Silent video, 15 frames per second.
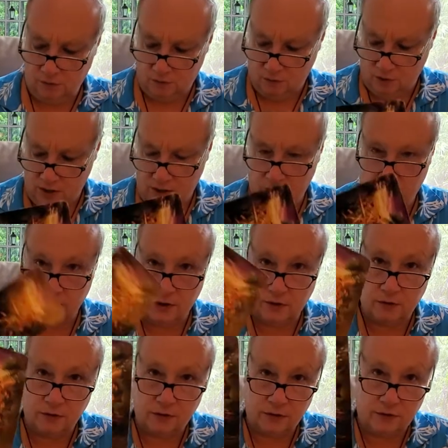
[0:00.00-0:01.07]
wow, now
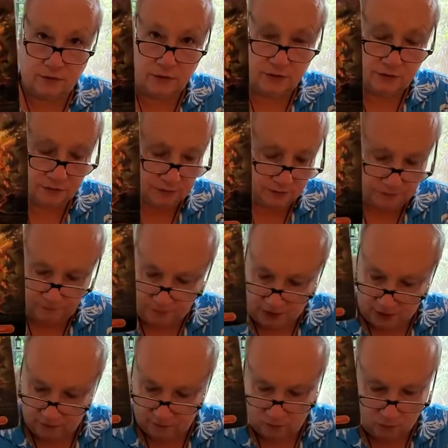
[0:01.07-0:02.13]
look at this, the
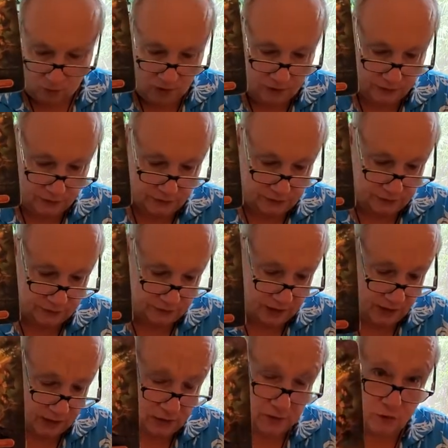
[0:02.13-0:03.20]
five of wands. This is
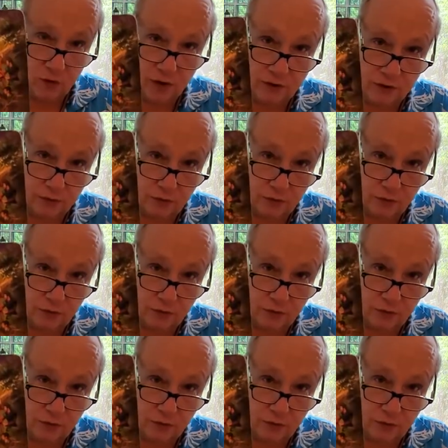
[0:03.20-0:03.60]
exactly why you're